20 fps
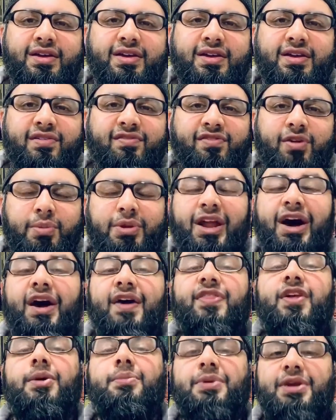from an
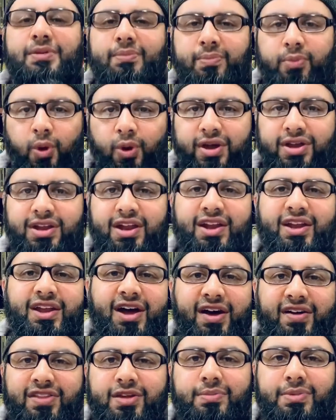adabi point and an
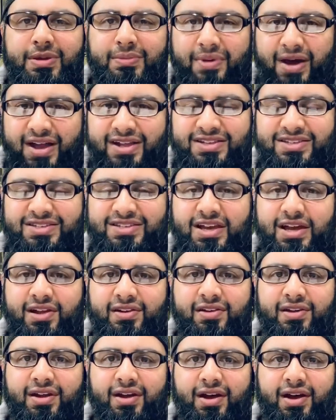adabi mindset,
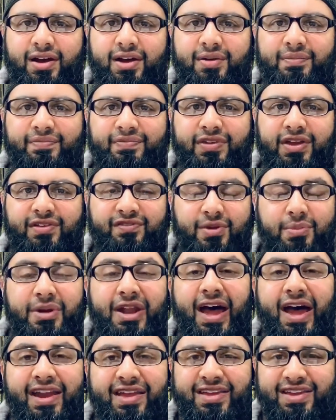from
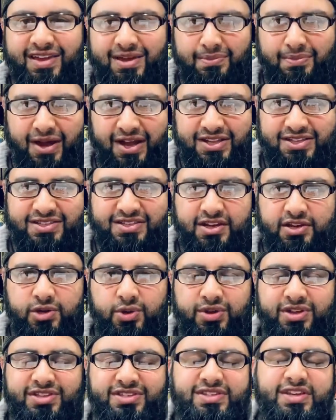an etiquette mindset,
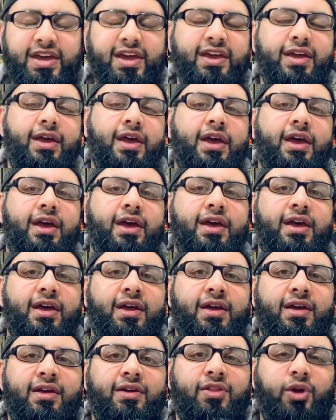you can say
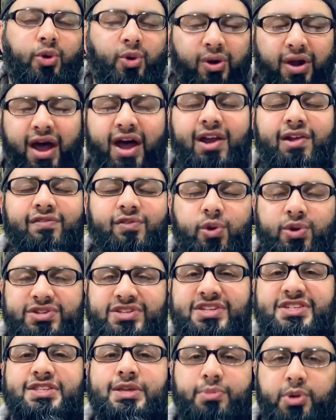the Quran, of
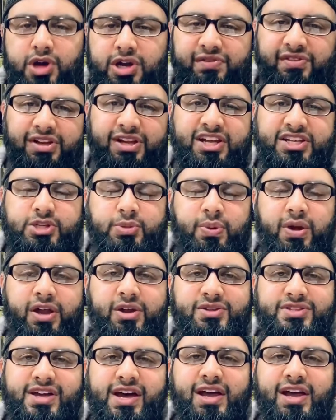course, is the book of Allah subhanahu
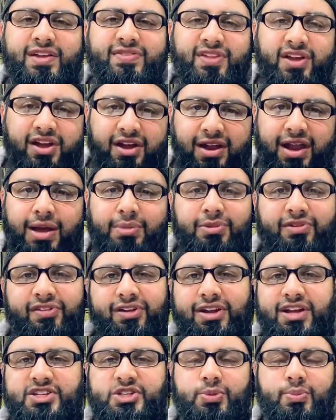wa ta'ala and the kalam of
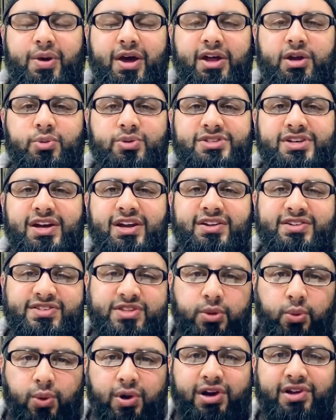Allah subhanahu wa ta'ala. It's
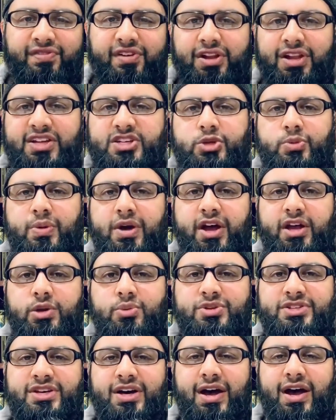the word of Allah subhanahu
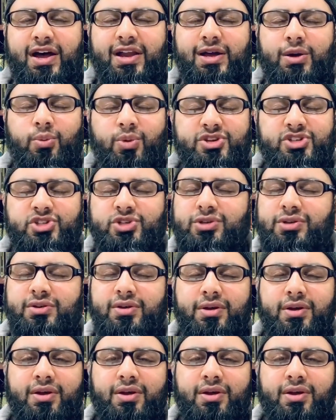wa ta'ala. One should